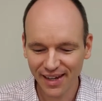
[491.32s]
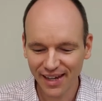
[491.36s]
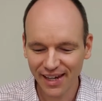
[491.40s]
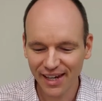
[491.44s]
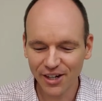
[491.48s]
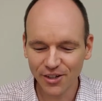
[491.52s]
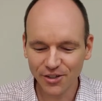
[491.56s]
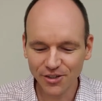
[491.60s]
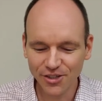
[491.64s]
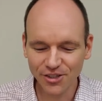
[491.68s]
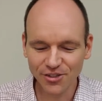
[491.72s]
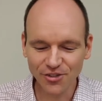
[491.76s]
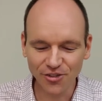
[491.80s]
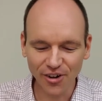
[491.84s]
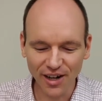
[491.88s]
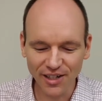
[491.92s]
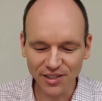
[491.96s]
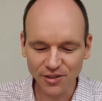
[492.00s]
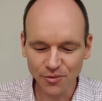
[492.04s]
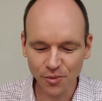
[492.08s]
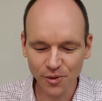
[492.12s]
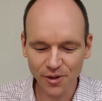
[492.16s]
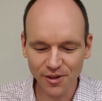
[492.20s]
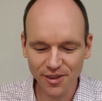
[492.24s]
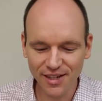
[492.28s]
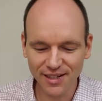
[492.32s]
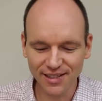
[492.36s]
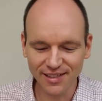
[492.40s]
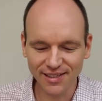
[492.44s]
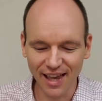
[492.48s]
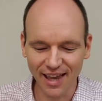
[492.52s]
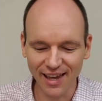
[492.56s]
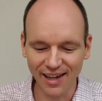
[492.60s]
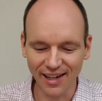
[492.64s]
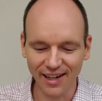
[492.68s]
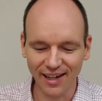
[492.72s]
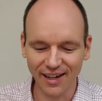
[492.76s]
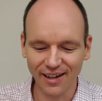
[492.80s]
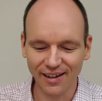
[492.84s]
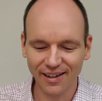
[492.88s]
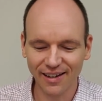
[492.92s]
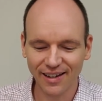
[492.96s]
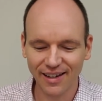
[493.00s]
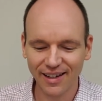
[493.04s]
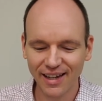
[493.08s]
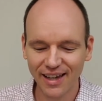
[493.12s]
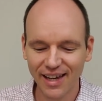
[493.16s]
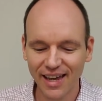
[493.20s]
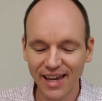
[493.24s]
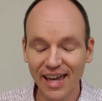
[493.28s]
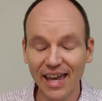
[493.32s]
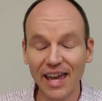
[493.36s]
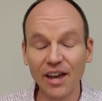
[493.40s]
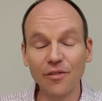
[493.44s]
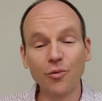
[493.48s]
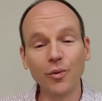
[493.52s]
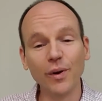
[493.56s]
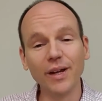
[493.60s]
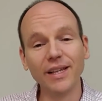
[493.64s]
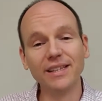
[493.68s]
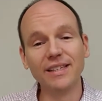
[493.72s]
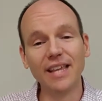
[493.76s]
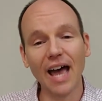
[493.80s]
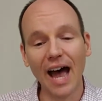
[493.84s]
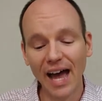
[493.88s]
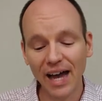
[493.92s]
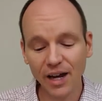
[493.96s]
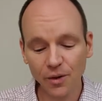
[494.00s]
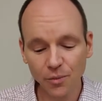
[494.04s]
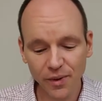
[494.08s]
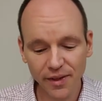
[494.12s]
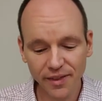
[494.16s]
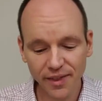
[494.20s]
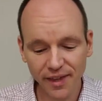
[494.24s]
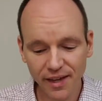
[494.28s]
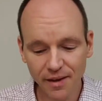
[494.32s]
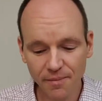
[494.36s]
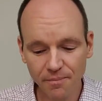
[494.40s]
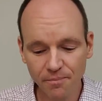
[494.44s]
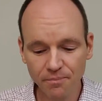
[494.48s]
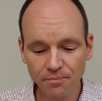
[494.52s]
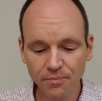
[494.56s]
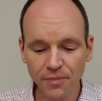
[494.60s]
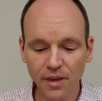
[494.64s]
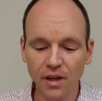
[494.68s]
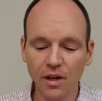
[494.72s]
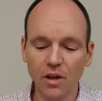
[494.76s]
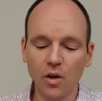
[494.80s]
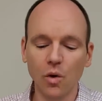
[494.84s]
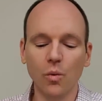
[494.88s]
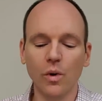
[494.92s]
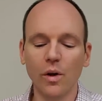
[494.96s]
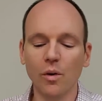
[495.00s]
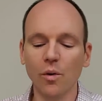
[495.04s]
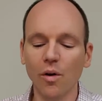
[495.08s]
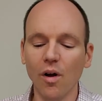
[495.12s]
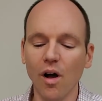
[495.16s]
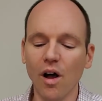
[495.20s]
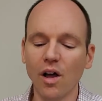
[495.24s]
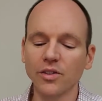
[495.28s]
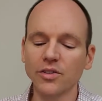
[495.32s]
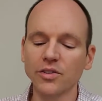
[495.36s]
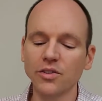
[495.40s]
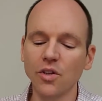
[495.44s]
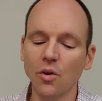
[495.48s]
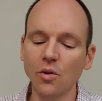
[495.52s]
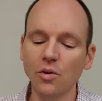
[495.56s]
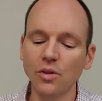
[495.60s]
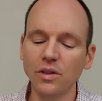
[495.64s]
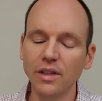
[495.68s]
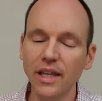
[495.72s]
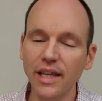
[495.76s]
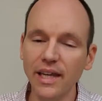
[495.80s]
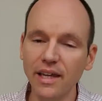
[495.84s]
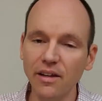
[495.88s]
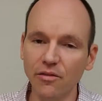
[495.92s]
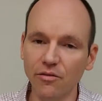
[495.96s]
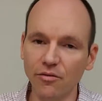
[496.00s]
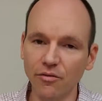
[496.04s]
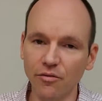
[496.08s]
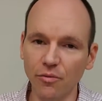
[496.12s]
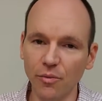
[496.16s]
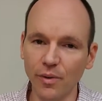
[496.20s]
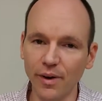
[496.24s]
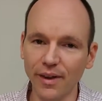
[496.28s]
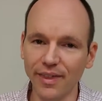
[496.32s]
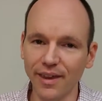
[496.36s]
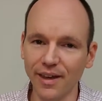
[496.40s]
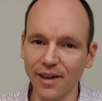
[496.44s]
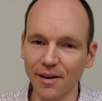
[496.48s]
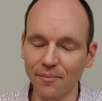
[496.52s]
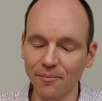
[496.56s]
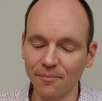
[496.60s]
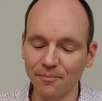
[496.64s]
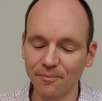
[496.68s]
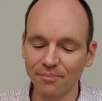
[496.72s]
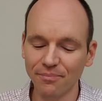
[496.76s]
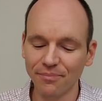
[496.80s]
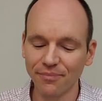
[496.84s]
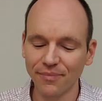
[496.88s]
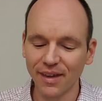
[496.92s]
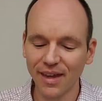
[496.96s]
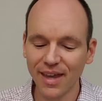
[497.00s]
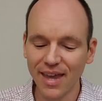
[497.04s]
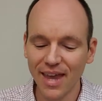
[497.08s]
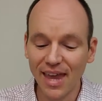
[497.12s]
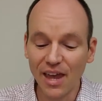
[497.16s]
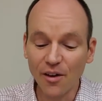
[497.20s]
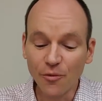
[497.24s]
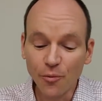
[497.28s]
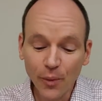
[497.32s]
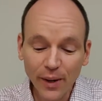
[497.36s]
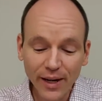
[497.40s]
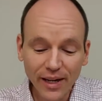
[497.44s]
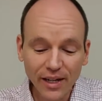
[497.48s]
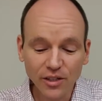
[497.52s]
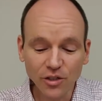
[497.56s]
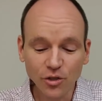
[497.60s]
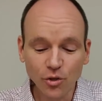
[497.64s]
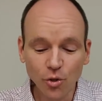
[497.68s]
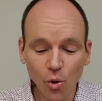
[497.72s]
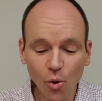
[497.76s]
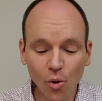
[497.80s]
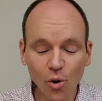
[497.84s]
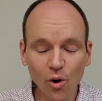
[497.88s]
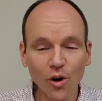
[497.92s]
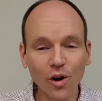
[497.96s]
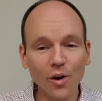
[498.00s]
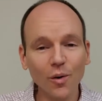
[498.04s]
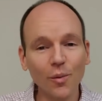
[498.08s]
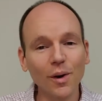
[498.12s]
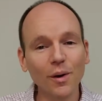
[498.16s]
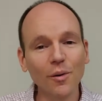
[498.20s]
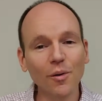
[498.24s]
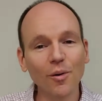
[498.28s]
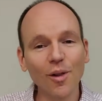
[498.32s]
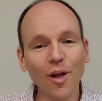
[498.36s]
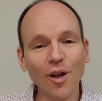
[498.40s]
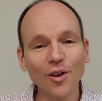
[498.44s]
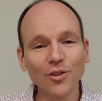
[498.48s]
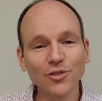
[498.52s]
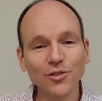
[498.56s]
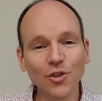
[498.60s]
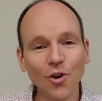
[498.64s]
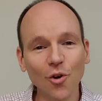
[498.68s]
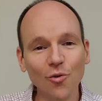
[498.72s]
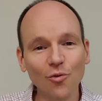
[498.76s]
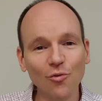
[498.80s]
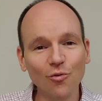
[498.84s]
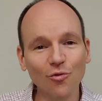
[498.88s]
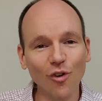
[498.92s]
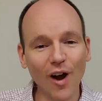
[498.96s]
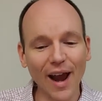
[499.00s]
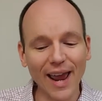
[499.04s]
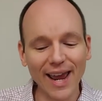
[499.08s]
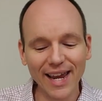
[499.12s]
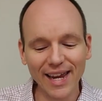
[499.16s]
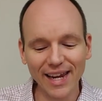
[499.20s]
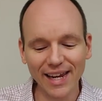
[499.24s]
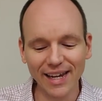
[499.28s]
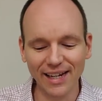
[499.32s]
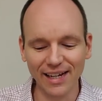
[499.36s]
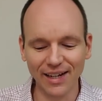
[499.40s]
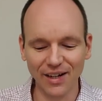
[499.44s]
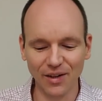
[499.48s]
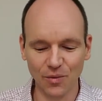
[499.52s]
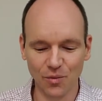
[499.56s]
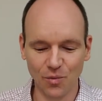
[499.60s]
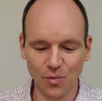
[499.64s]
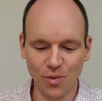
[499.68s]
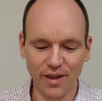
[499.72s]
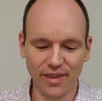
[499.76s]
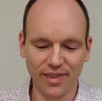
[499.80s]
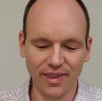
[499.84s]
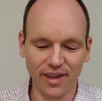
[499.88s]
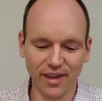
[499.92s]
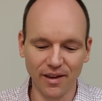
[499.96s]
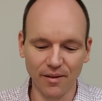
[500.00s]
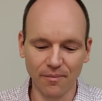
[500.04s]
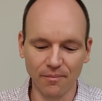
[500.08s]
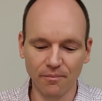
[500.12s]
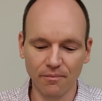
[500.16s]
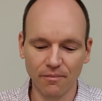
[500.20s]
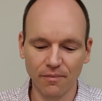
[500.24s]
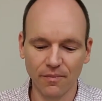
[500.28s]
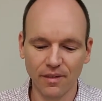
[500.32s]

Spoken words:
Here's a trustworthy saying. If we died with him, we will also live with him. If we endure, we will also reign with him.